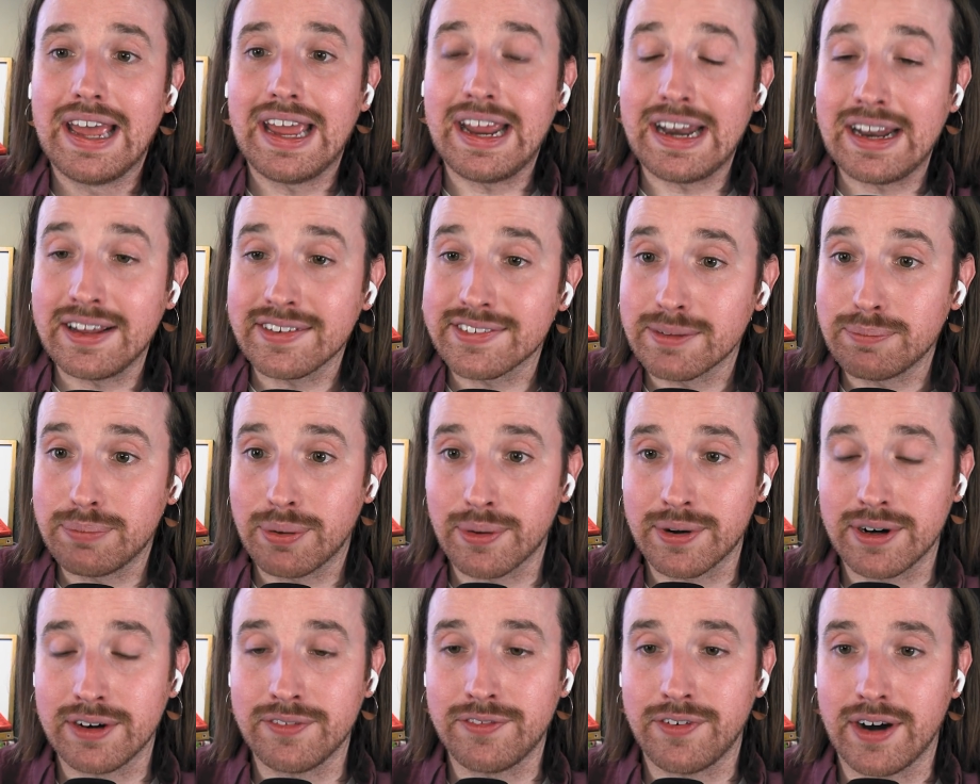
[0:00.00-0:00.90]
it is
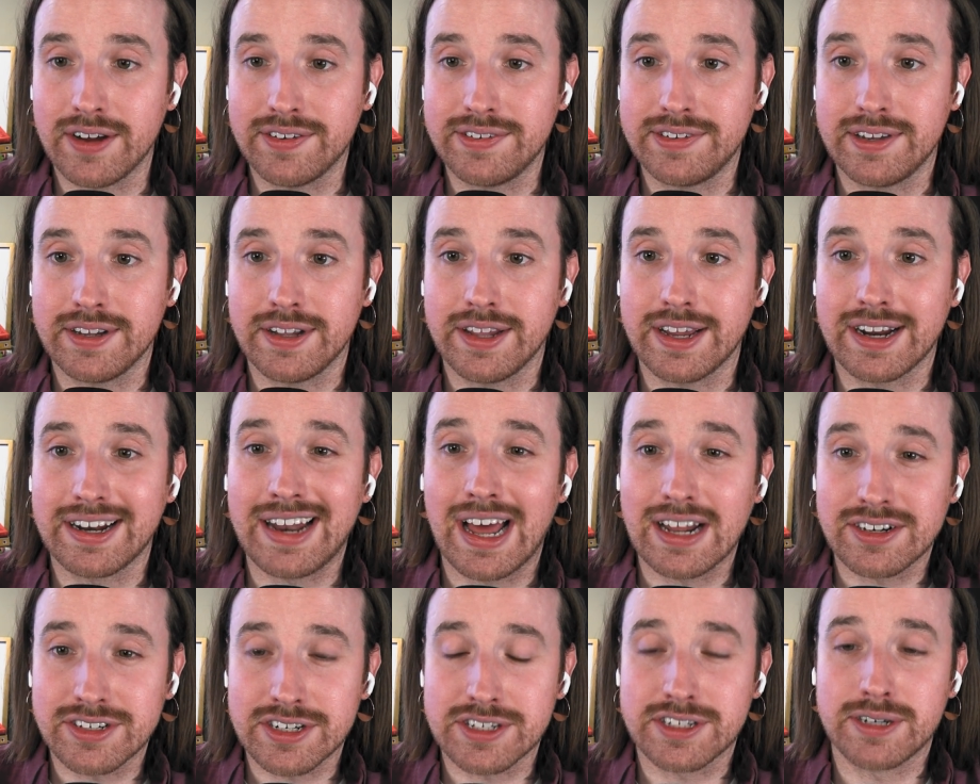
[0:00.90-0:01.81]
important for us to, like,
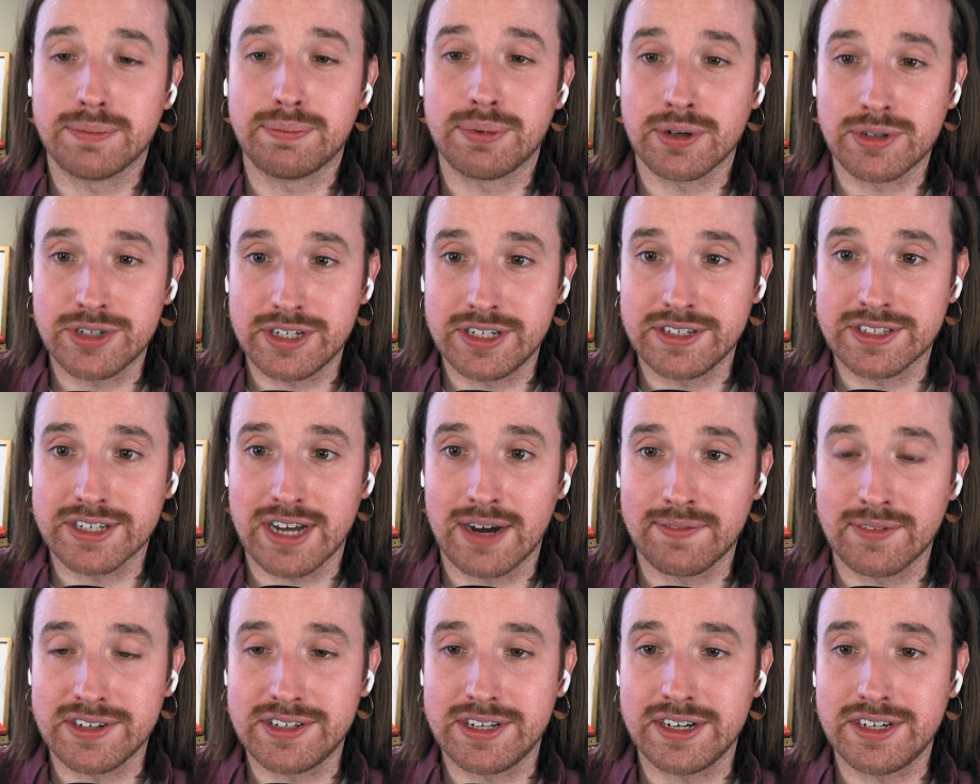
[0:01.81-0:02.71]
not just approach these
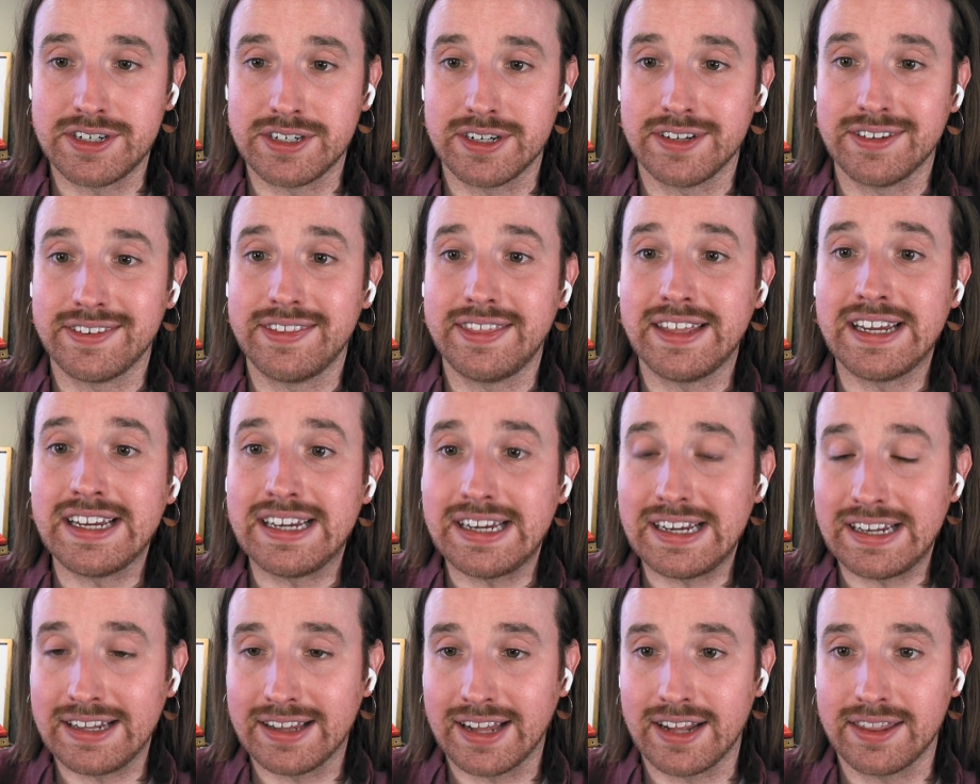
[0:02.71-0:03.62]
conversations
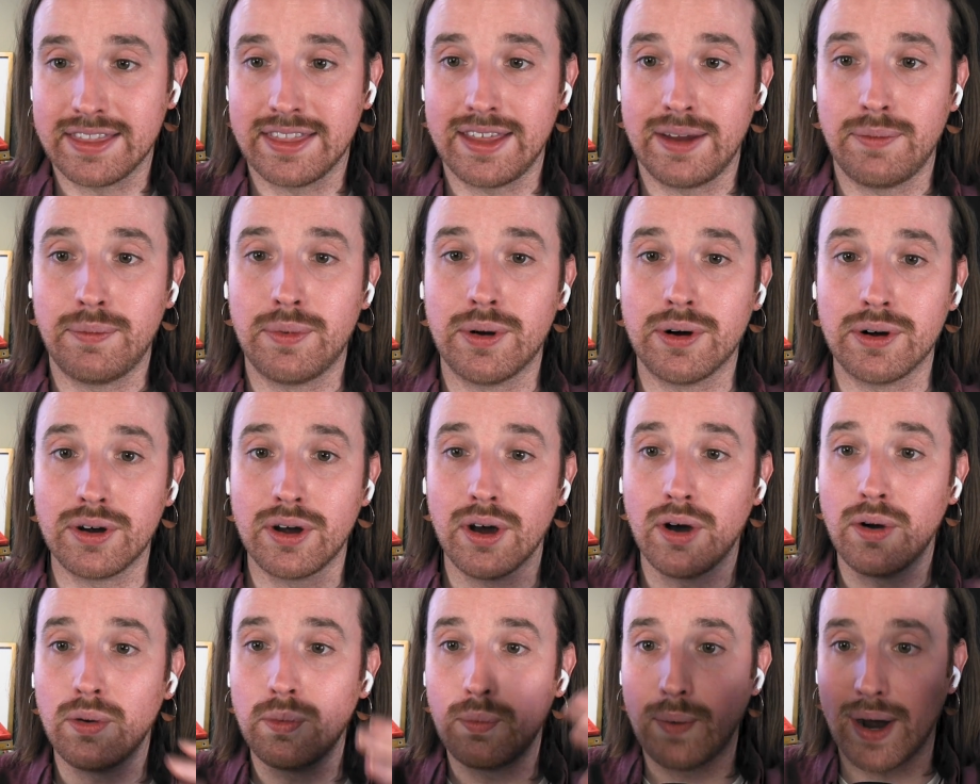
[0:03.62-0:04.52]
thinking that they will
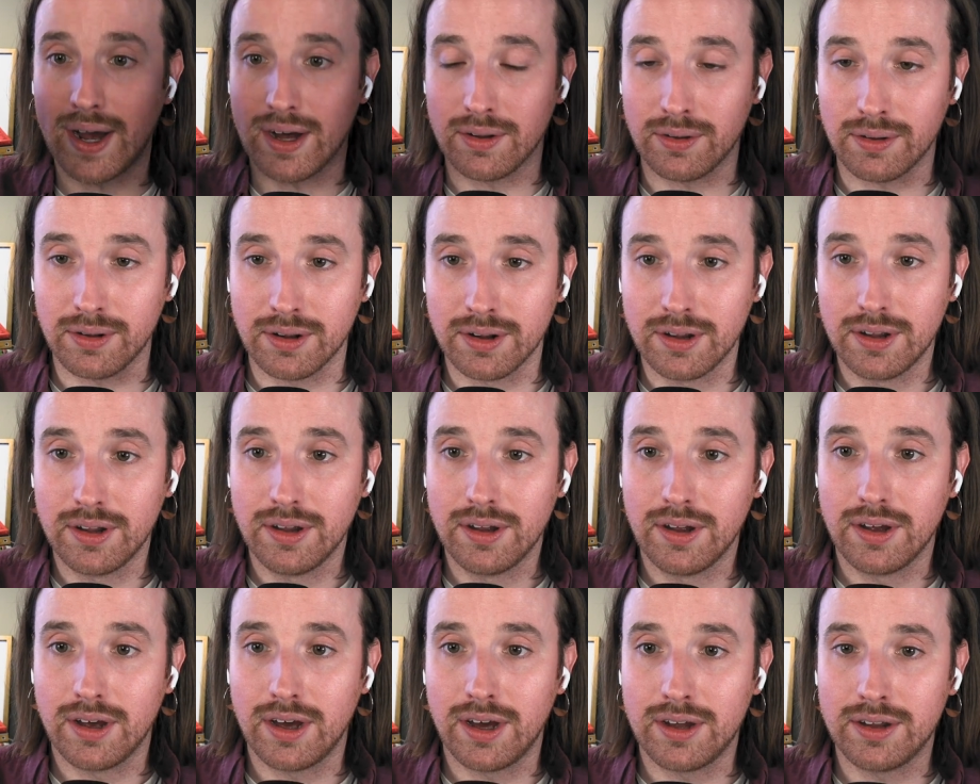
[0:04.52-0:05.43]
go well
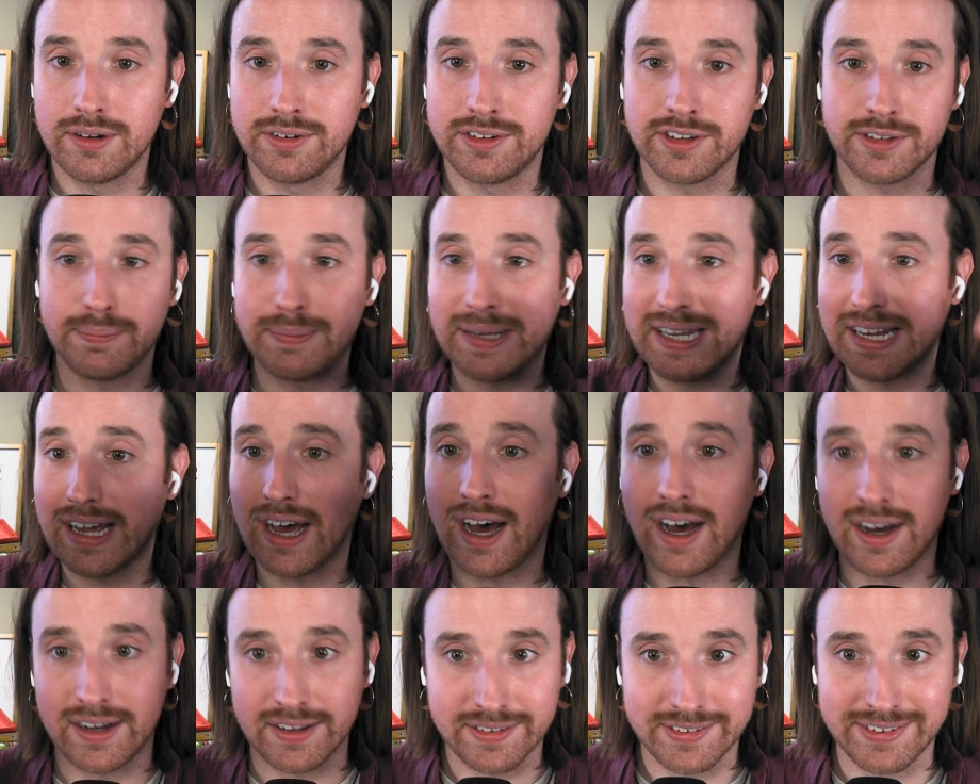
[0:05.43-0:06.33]
just
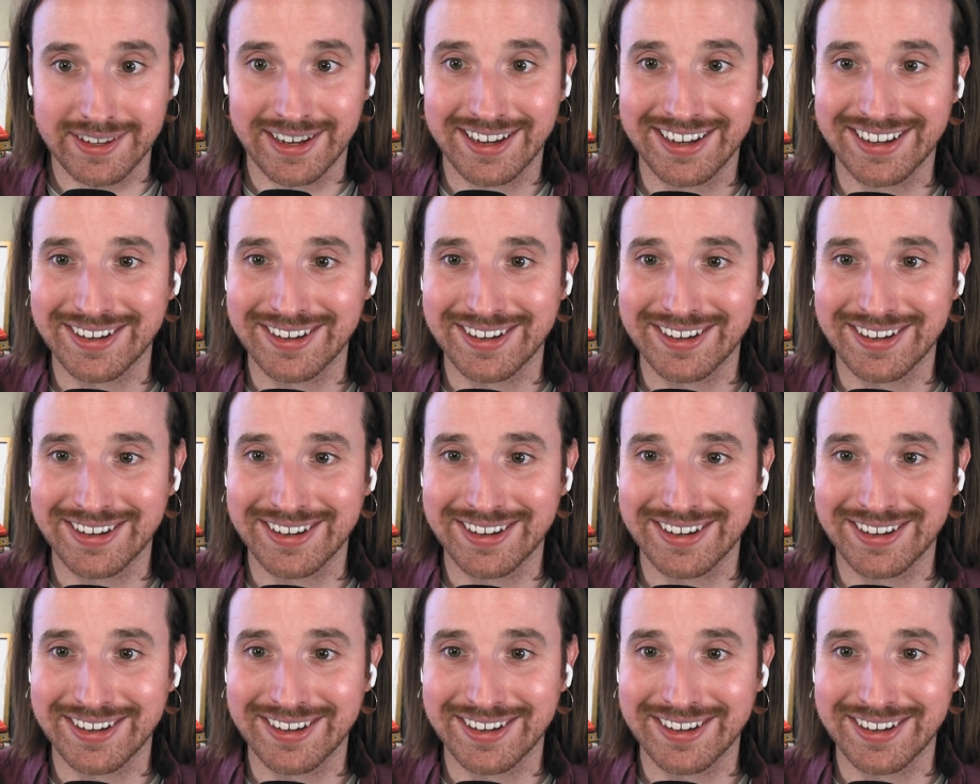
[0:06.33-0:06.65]
because,